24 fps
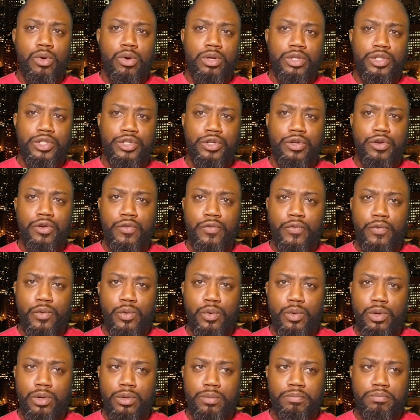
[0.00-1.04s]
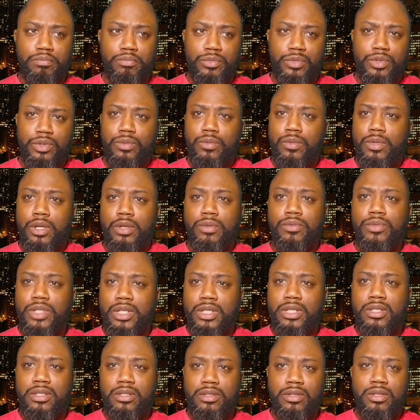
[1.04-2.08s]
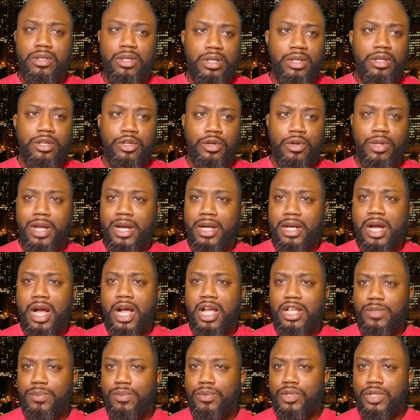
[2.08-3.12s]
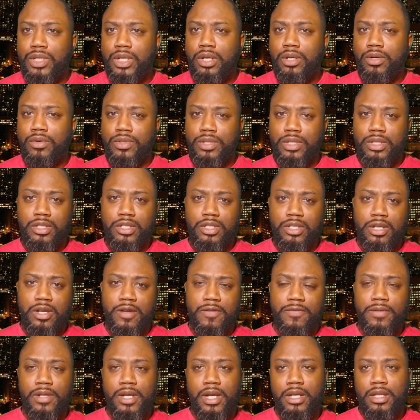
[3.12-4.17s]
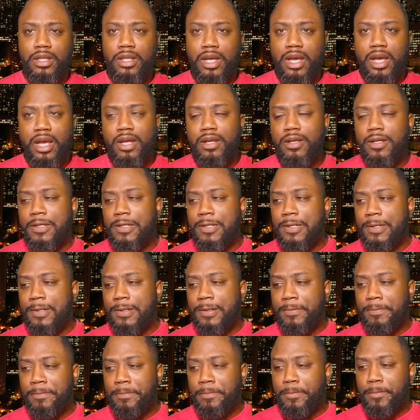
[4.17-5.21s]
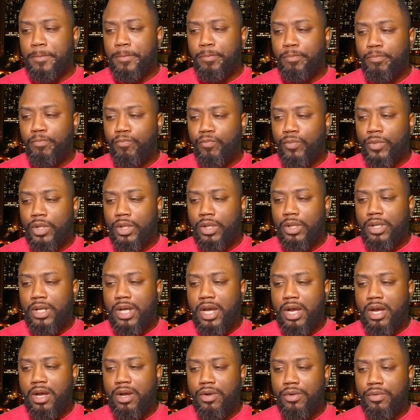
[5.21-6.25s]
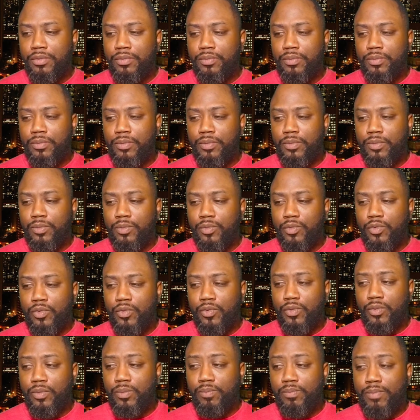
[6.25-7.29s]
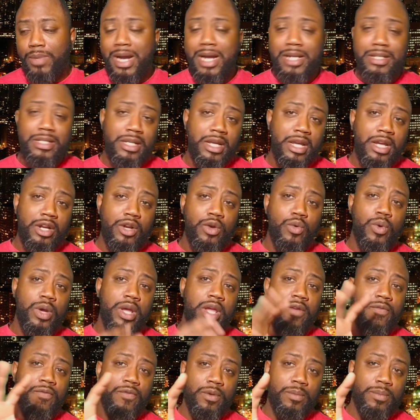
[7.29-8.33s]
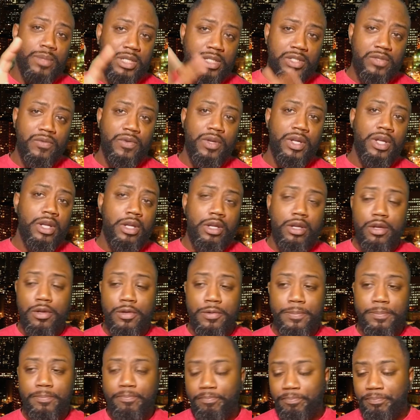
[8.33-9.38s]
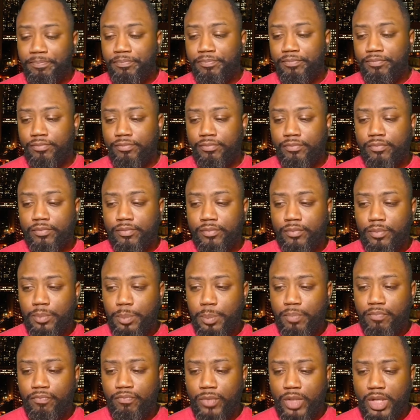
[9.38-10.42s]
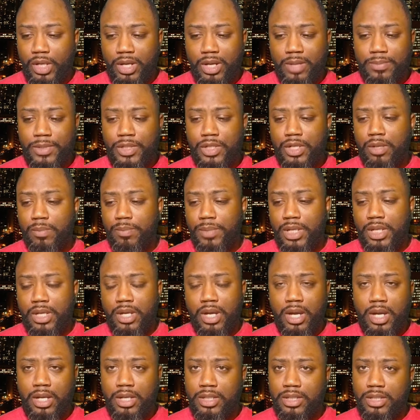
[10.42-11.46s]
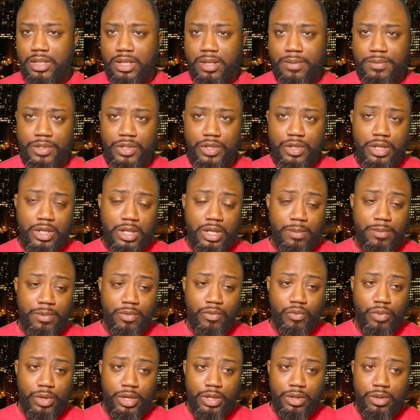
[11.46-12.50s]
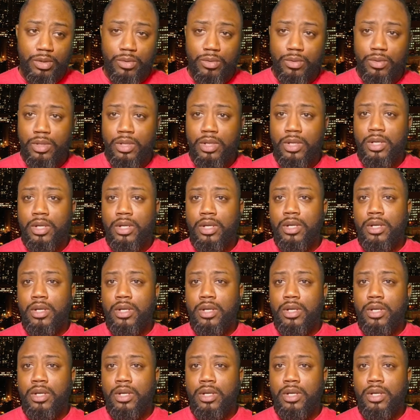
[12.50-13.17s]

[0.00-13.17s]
award show for you know, just, you know, like gospel singers and stuff like that. Now, my takeaway from this video, and I'm just going to be honest and I'm just going to keep it real.